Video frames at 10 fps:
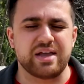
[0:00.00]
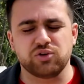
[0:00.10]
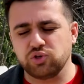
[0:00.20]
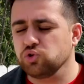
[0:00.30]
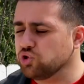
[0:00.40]
and
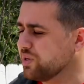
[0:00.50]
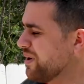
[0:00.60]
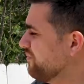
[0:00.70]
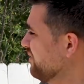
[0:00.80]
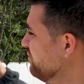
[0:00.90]
you're usually
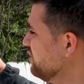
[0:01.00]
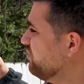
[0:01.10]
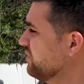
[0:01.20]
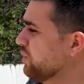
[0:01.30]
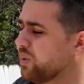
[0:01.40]
about 50
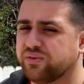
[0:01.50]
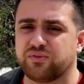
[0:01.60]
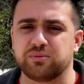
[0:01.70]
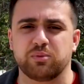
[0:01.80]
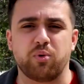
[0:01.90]
feet away
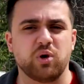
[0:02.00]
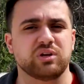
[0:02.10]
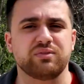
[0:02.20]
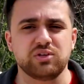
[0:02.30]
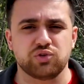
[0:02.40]
from your
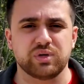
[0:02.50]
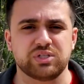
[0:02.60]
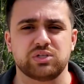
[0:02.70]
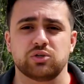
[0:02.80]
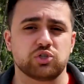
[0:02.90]
point of
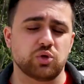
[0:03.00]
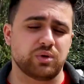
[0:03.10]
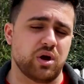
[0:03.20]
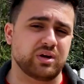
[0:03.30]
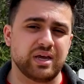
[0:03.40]
interest.
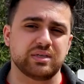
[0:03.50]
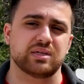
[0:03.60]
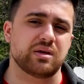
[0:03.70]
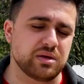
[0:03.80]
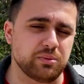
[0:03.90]
So in our
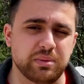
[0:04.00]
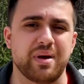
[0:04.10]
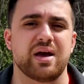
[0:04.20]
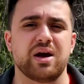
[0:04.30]
case, it'd be my